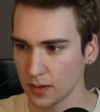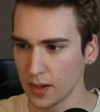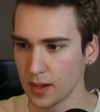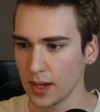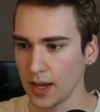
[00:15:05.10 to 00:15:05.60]

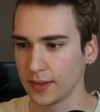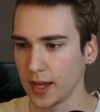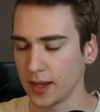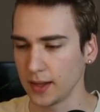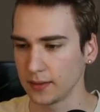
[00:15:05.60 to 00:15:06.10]
And
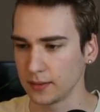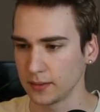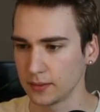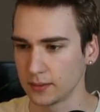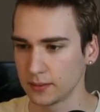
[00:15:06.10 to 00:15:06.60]
then
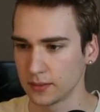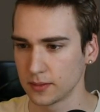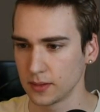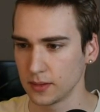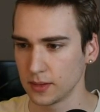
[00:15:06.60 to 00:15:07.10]

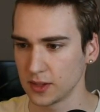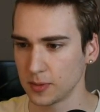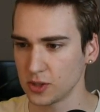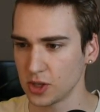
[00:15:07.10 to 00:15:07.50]
let's march